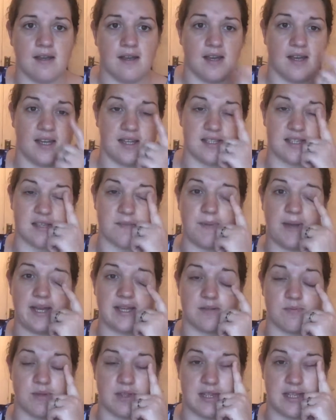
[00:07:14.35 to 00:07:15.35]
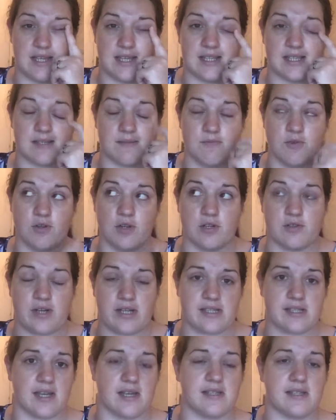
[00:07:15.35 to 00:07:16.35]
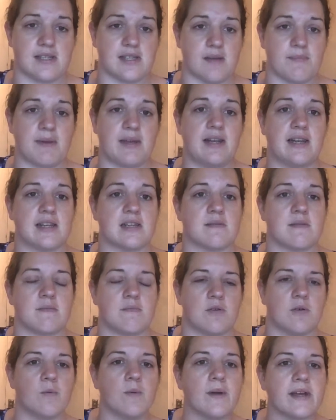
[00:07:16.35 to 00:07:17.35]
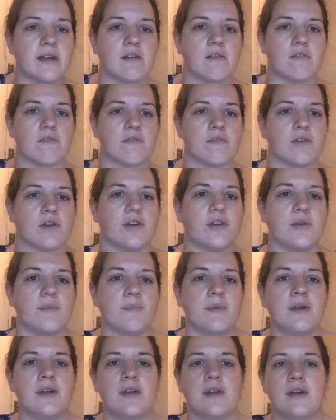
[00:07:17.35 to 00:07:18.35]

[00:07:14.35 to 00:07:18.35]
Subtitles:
I suspect with the smaller dress sizes there'd be a little bit more wiggle room,